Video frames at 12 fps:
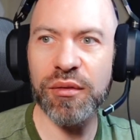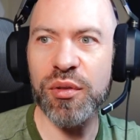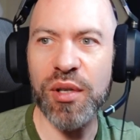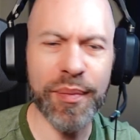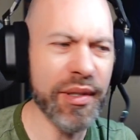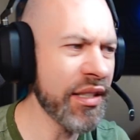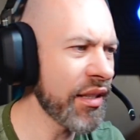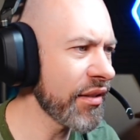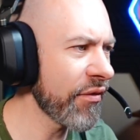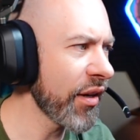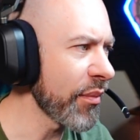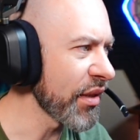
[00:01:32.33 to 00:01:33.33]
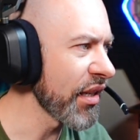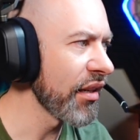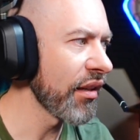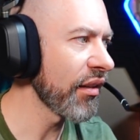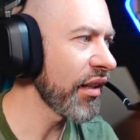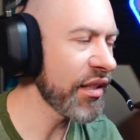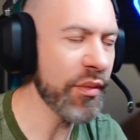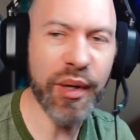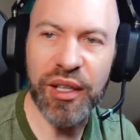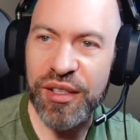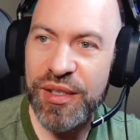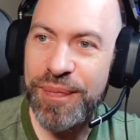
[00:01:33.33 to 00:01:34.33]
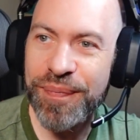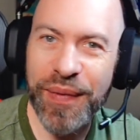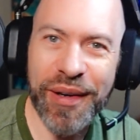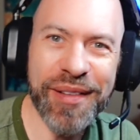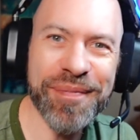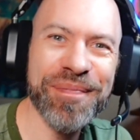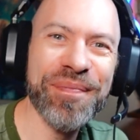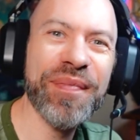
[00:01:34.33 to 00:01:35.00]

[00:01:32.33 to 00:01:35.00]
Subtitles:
It's dropping tons of frames. Lots of weirdness. All right.